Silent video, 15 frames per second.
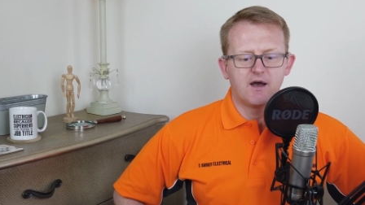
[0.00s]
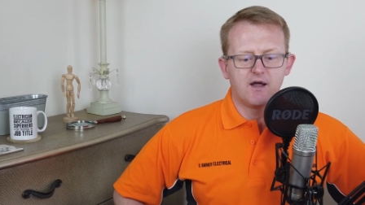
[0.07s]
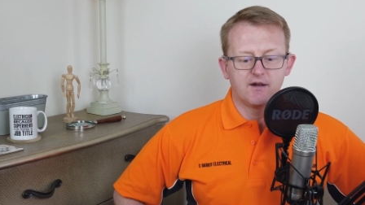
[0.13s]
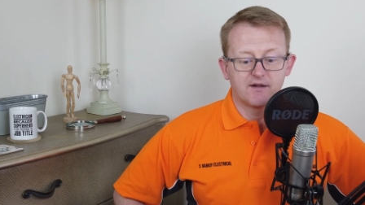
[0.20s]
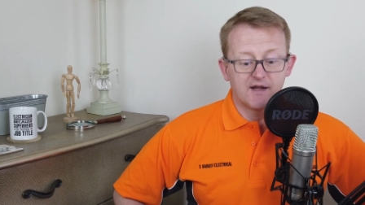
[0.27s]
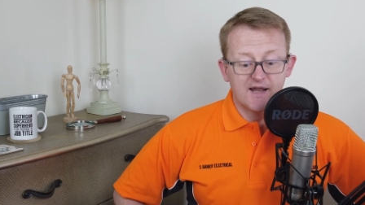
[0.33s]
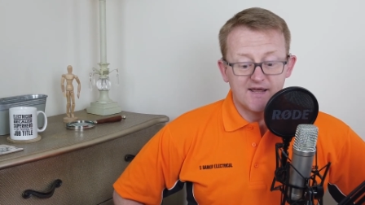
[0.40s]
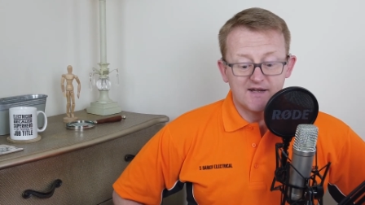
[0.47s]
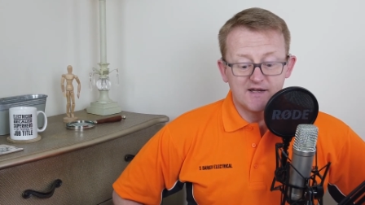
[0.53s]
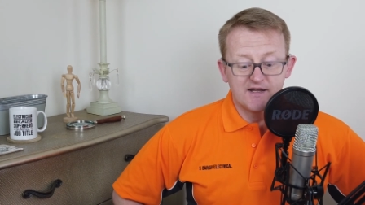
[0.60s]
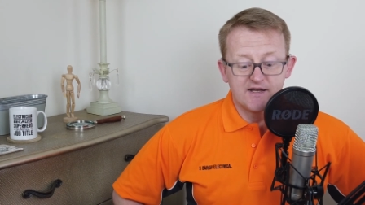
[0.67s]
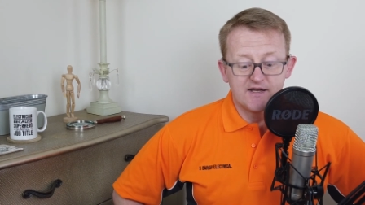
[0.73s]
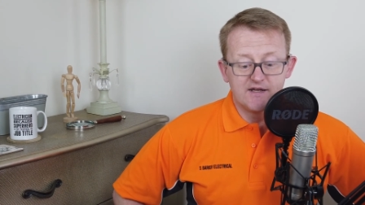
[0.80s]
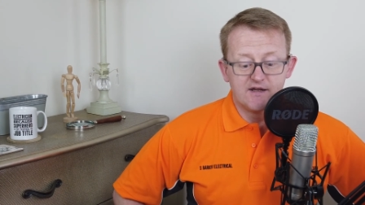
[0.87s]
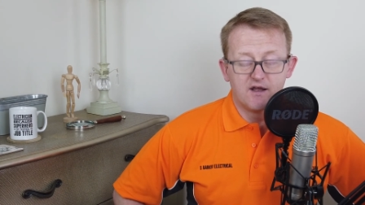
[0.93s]
I'll
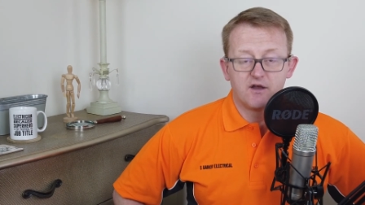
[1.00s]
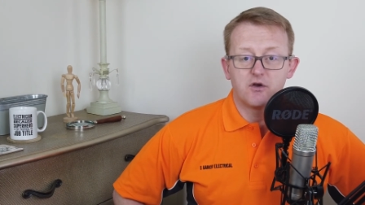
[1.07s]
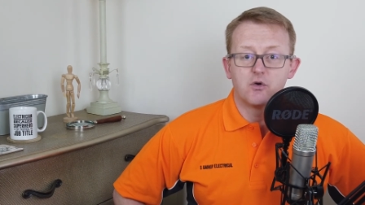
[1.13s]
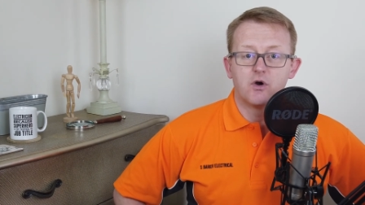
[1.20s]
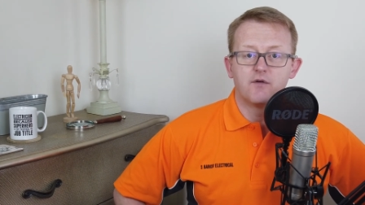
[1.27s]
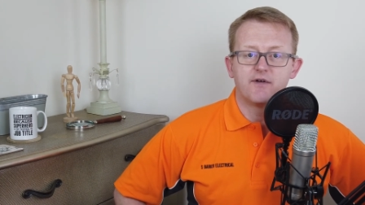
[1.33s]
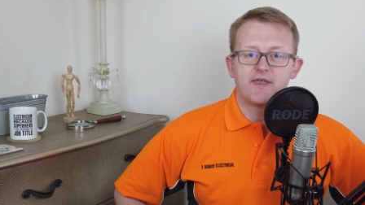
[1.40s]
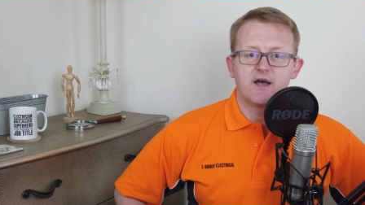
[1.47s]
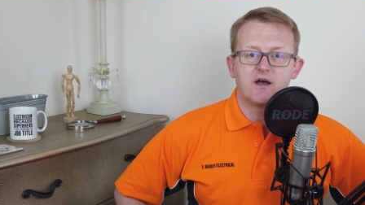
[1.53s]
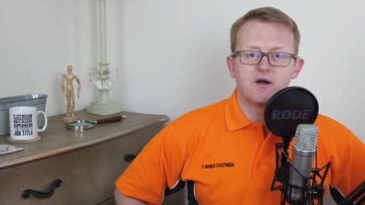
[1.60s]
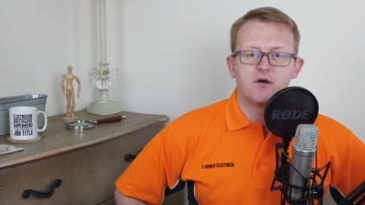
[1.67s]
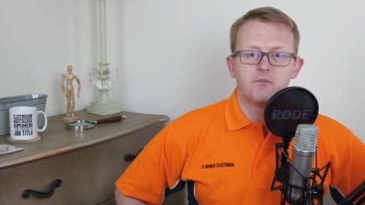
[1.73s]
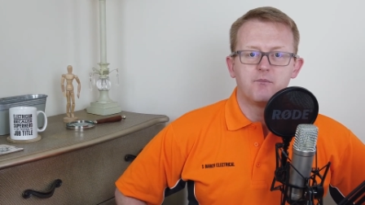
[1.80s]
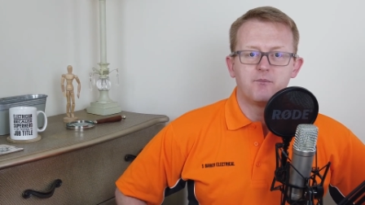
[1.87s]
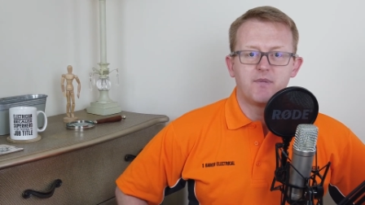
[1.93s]
gladly go over that
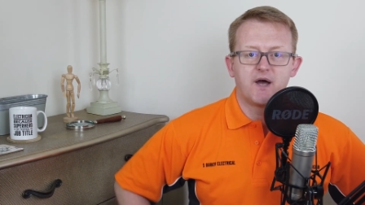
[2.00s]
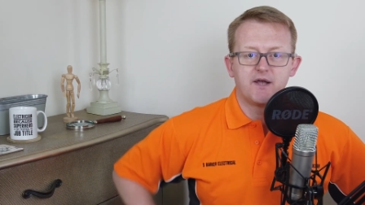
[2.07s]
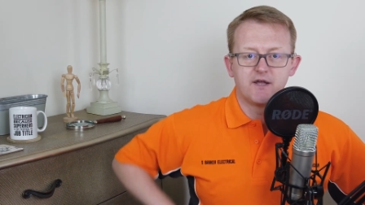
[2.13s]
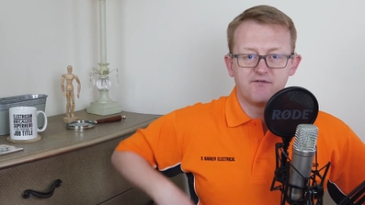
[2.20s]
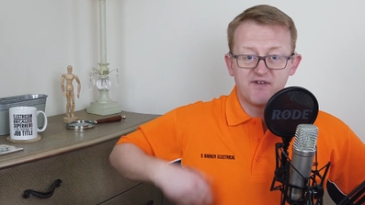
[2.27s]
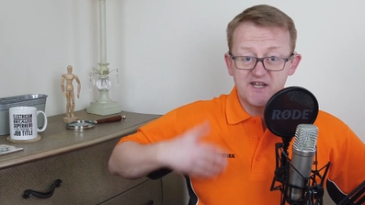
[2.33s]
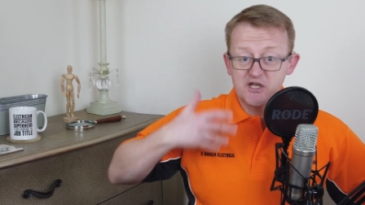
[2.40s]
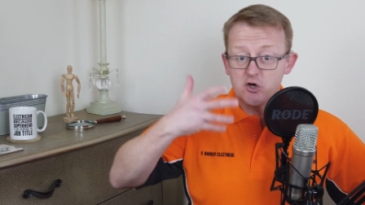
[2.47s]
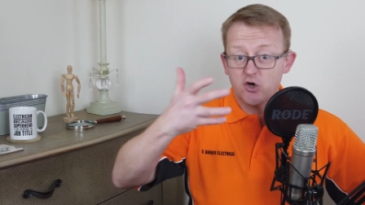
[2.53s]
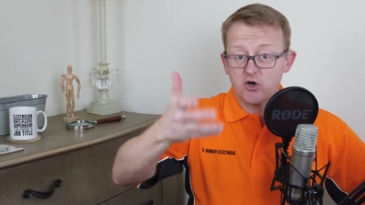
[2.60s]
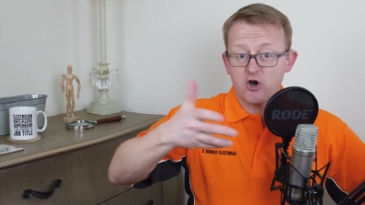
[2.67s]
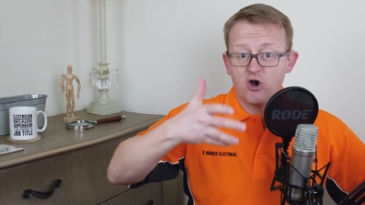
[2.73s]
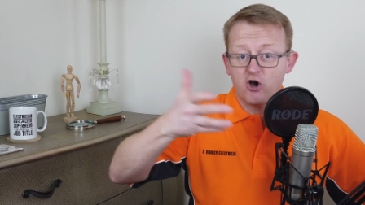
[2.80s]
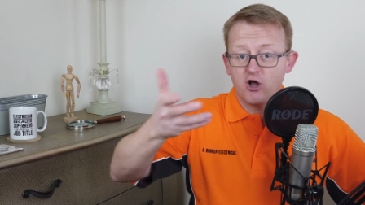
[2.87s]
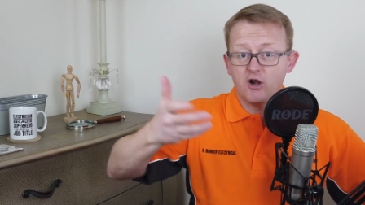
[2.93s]
by video
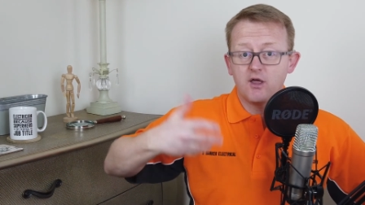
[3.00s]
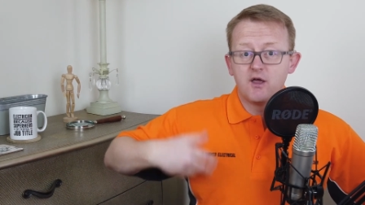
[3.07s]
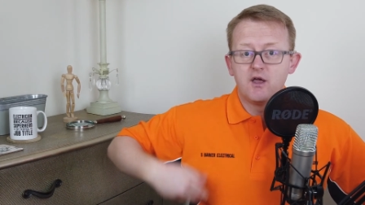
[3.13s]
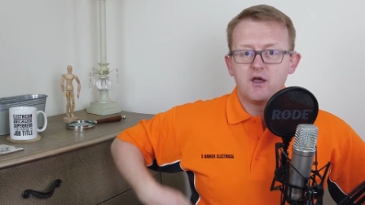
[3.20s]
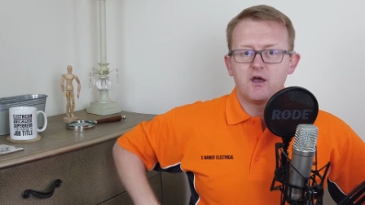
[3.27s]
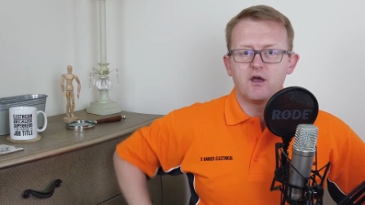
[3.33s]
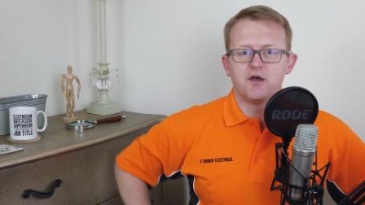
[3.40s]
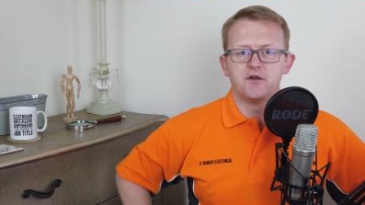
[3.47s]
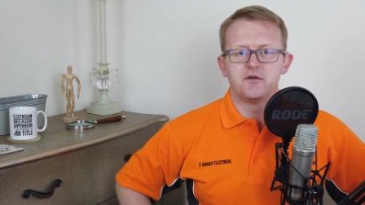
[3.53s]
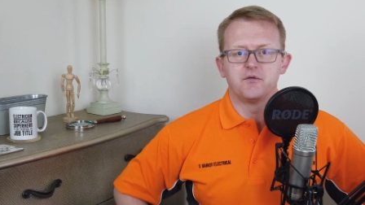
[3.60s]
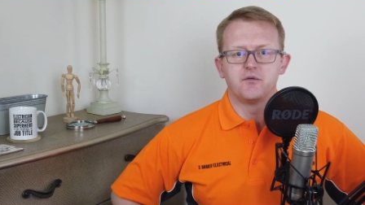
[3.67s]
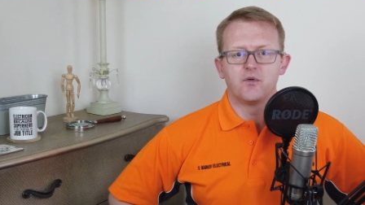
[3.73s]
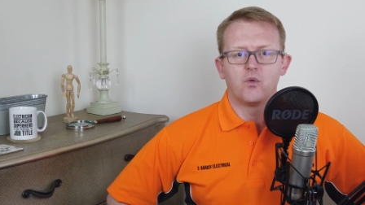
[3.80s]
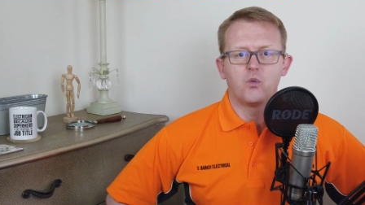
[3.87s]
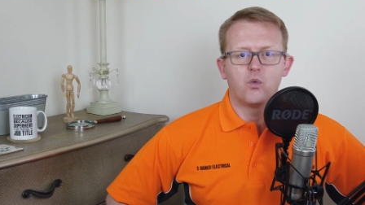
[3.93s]
call
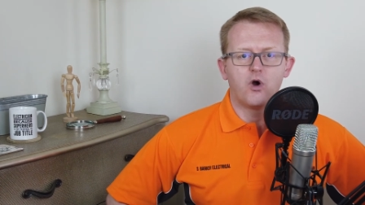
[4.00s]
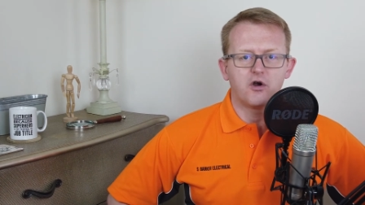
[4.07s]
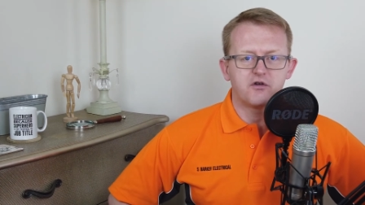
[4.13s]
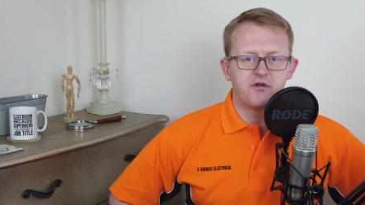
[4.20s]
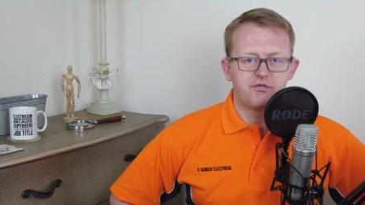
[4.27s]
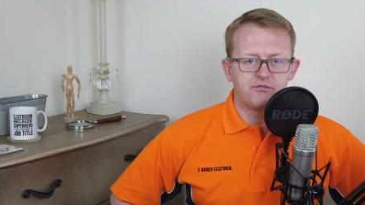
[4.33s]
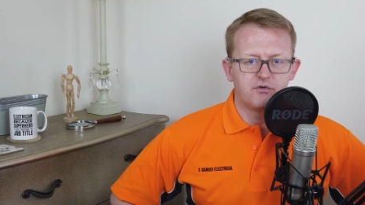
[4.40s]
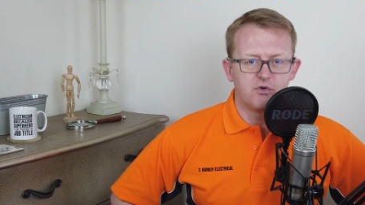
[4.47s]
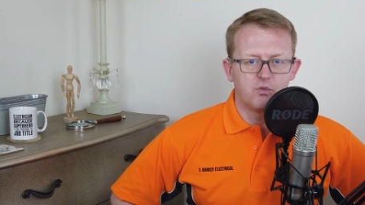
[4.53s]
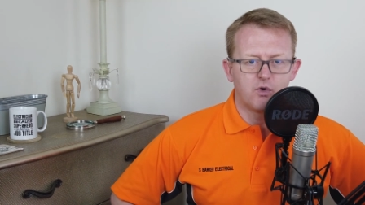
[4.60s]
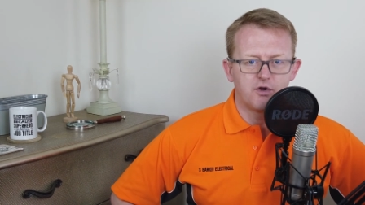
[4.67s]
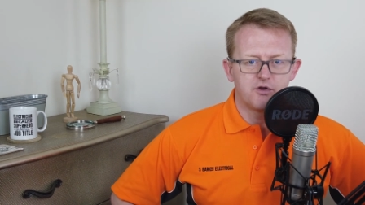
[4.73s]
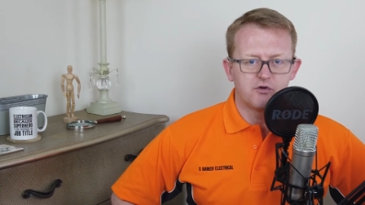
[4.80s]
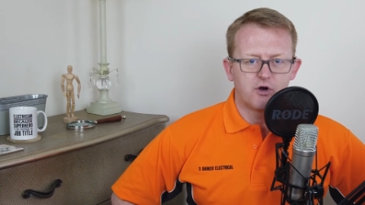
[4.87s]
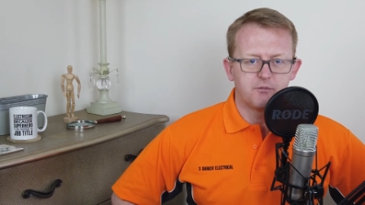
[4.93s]
and walk you through
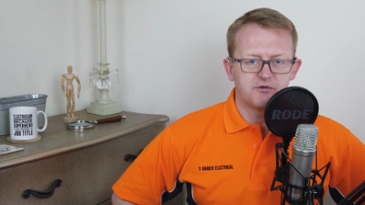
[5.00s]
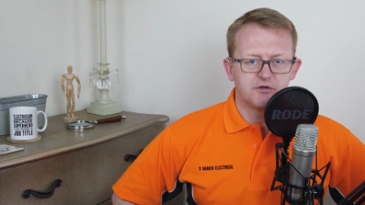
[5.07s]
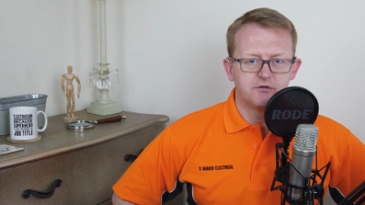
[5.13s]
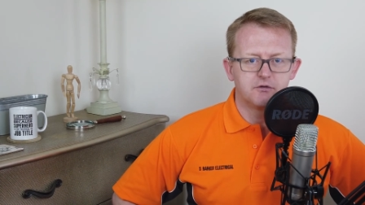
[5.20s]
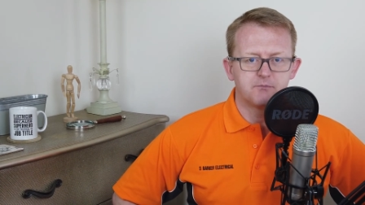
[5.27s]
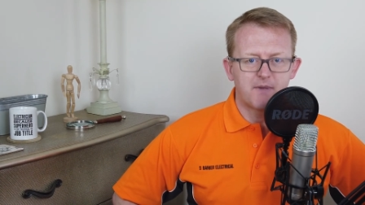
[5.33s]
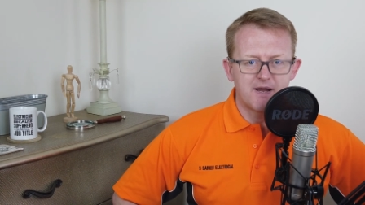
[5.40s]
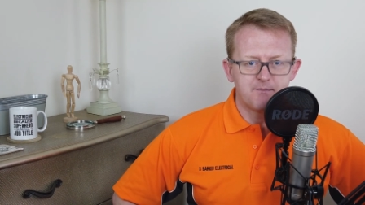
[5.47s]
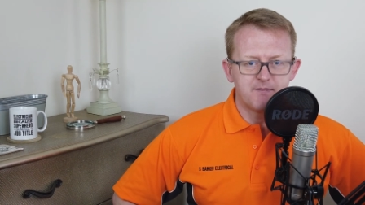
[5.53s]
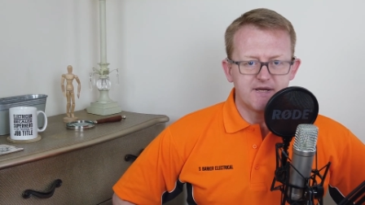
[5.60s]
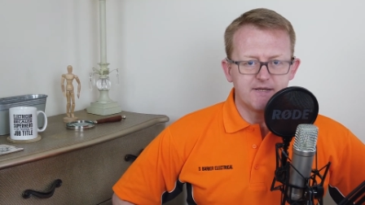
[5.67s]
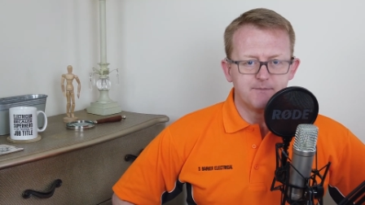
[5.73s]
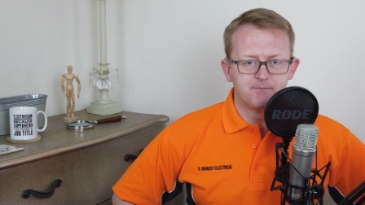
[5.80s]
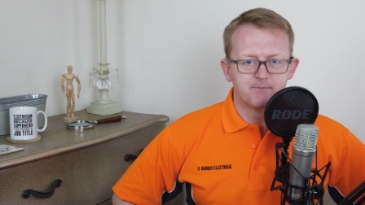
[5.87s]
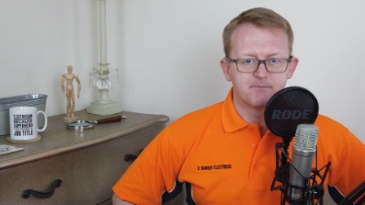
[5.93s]
what your options might be.
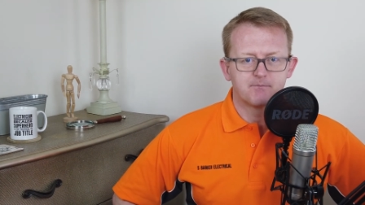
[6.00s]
